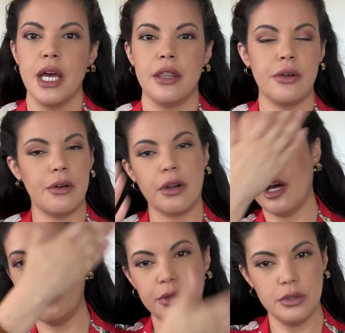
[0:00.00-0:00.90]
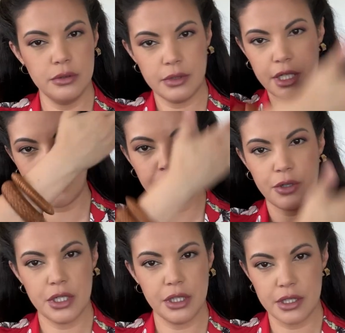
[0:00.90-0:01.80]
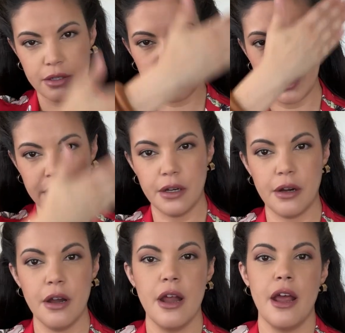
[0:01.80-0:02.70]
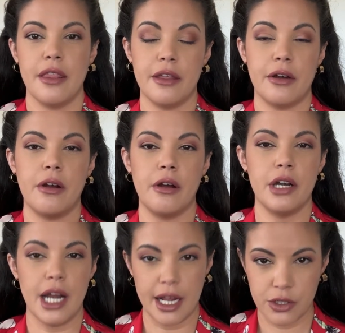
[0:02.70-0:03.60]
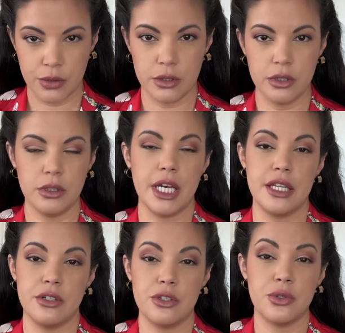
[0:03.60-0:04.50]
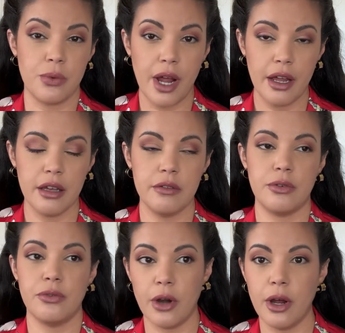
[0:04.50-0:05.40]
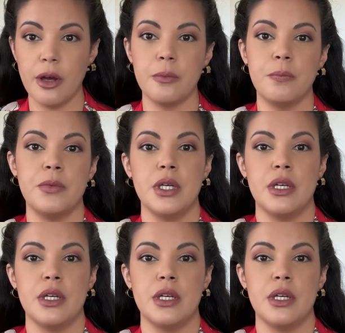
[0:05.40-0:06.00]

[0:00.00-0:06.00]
There are a couple that I'm going to list right here that are natural and they're derived from